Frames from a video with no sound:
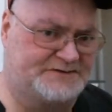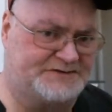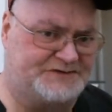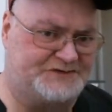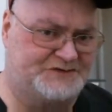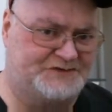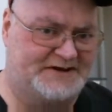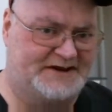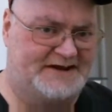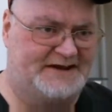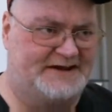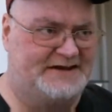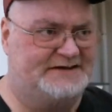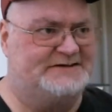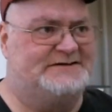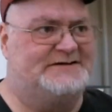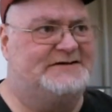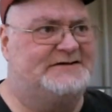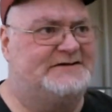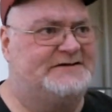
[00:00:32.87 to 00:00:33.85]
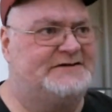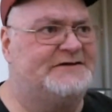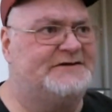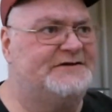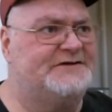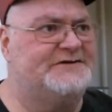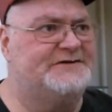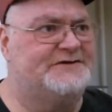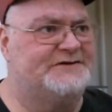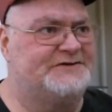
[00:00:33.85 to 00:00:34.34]
Today
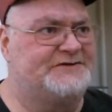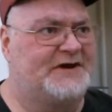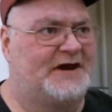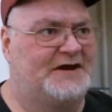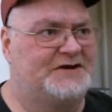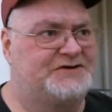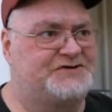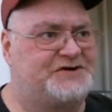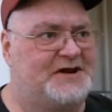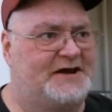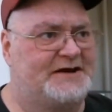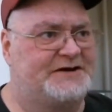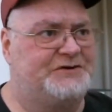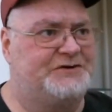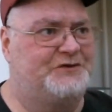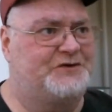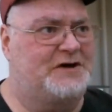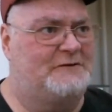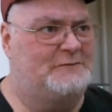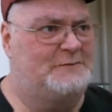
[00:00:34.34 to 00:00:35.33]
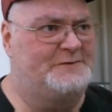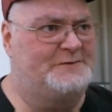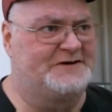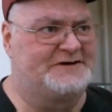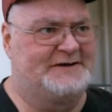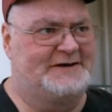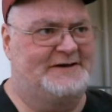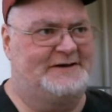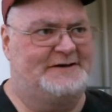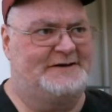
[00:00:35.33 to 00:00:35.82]
is hashtag New Comic
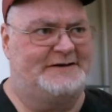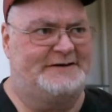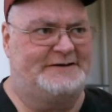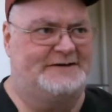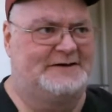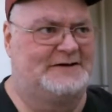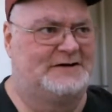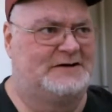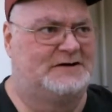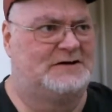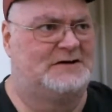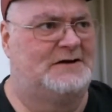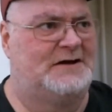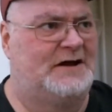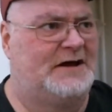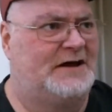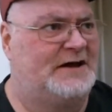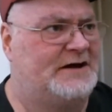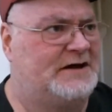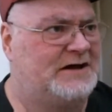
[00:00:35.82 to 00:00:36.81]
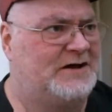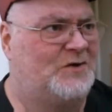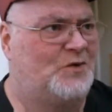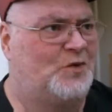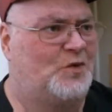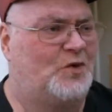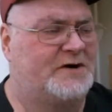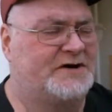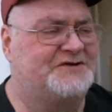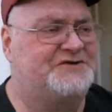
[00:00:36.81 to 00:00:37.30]
Day.
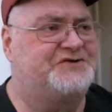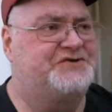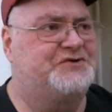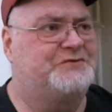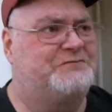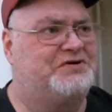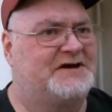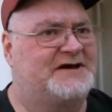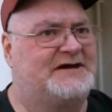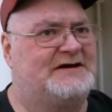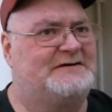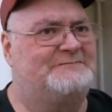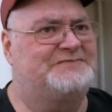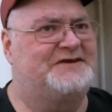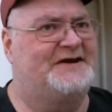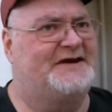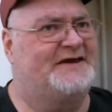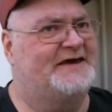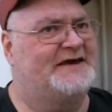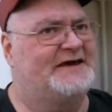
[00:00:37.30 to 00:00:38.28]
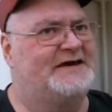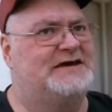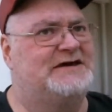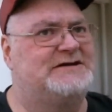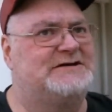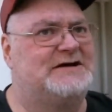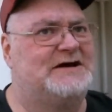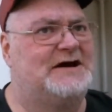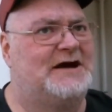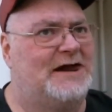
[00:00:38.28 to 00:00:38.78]
What did you pick up today?
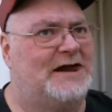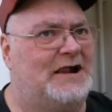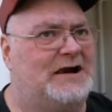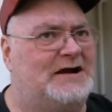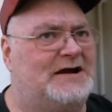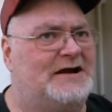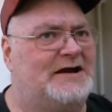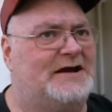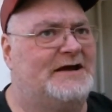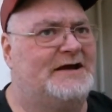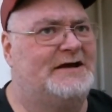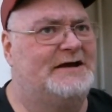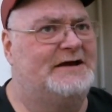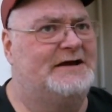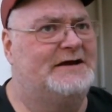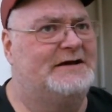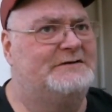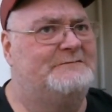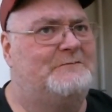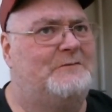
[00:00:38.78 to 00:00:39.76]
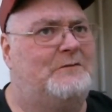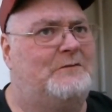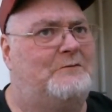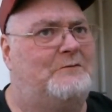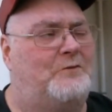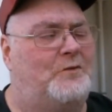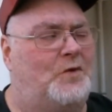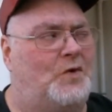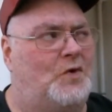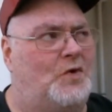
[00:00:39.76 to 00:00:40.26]
And
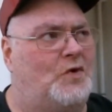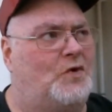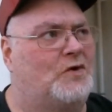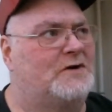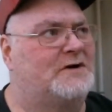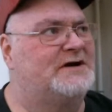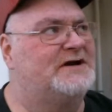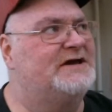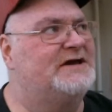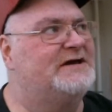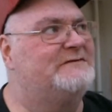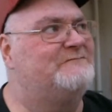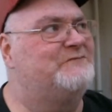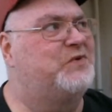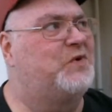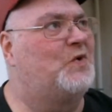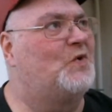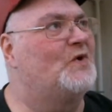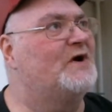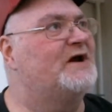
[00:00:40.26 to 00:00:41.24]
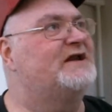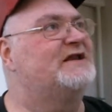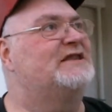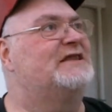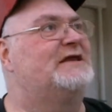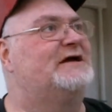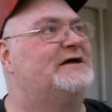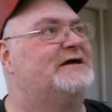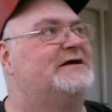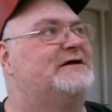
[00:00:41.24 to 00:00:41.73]
more
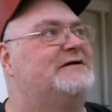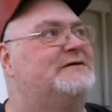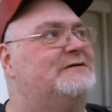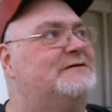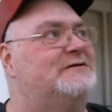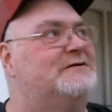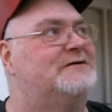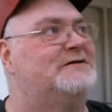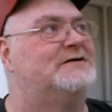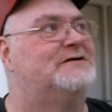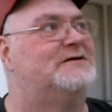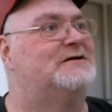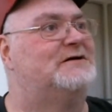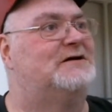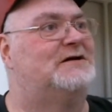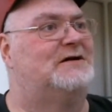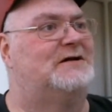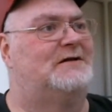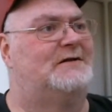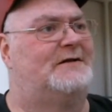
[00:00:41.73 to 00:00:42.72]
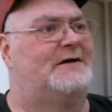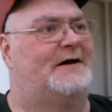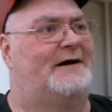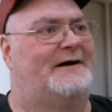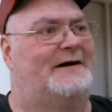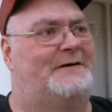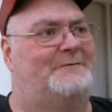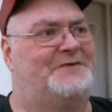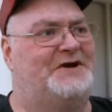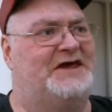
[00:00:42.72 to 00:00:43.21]
importantly,
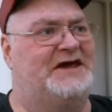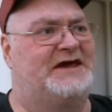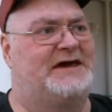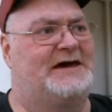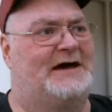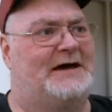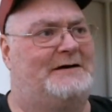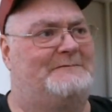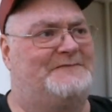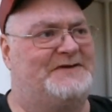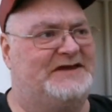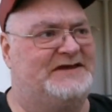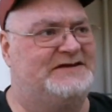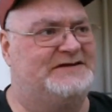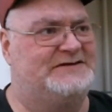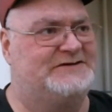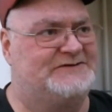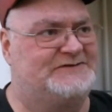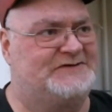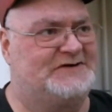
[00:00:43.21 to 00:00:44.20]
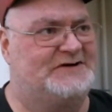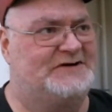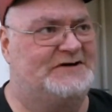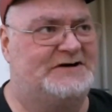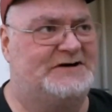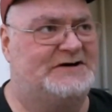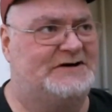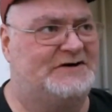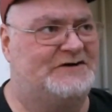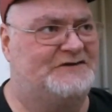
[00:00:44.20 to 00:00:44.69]
how many copies
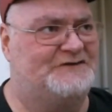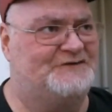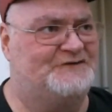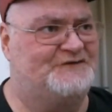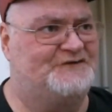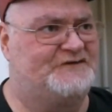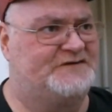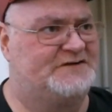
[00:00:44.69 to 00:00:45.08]
of